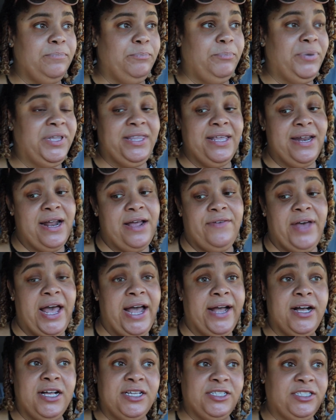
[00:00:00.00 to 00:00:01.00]
But then I've
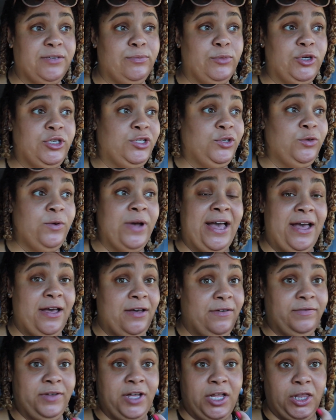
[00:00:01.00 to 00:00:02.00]
had customers who
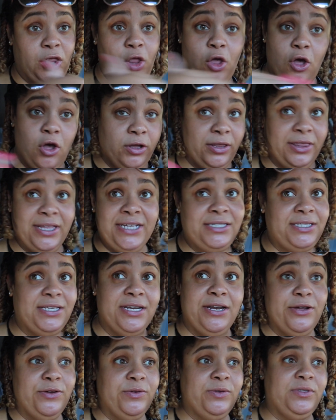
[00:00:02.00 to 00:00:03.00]
have a long list
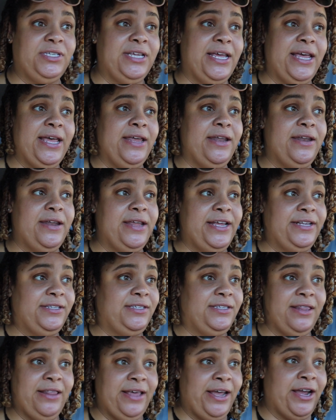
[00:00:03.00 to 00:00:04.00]
of notes, and
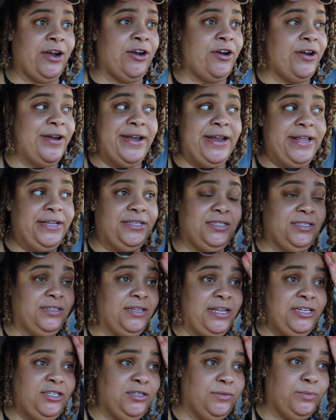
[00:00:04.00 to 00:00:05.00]
it's there and it's
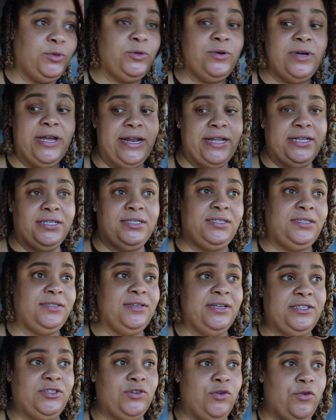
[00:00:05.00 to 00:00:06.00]
legible and it's
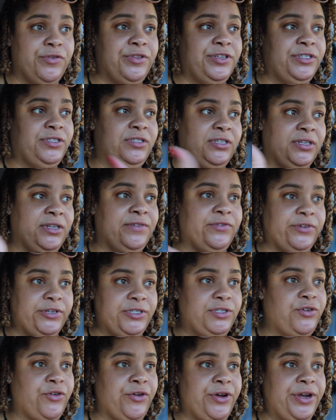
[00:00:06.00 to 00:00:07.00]
on the delivery
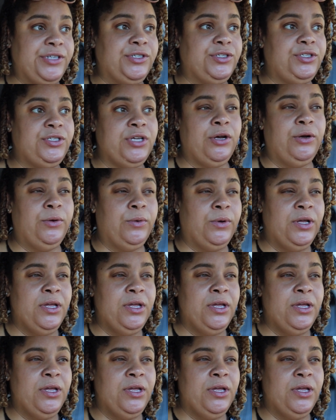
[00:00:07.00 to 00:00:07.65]
screen. So